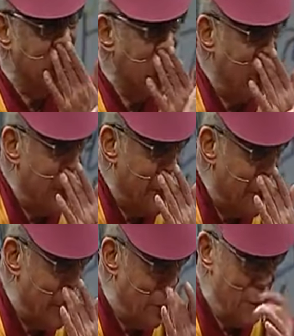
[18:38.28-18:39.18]
some
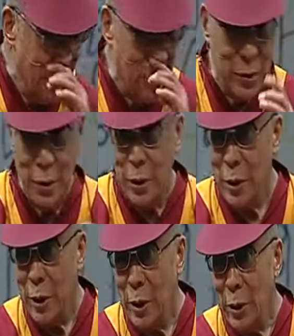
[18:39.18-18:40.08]
people, you see,
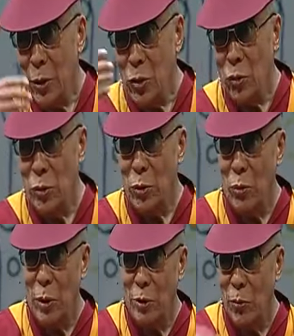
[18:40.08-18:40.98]
use the
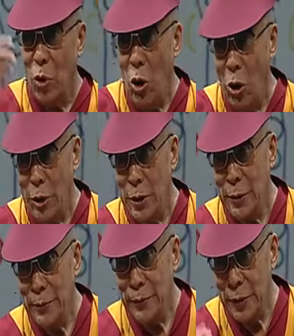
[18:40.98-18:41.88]
word of God,
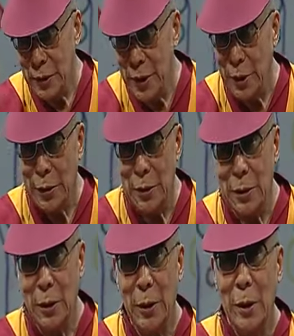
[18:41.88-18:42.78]
these things.
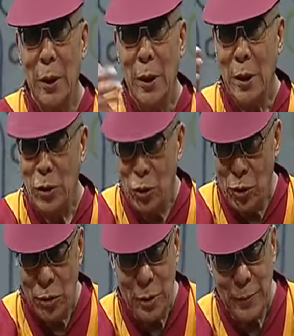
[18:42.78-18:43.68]
It's good.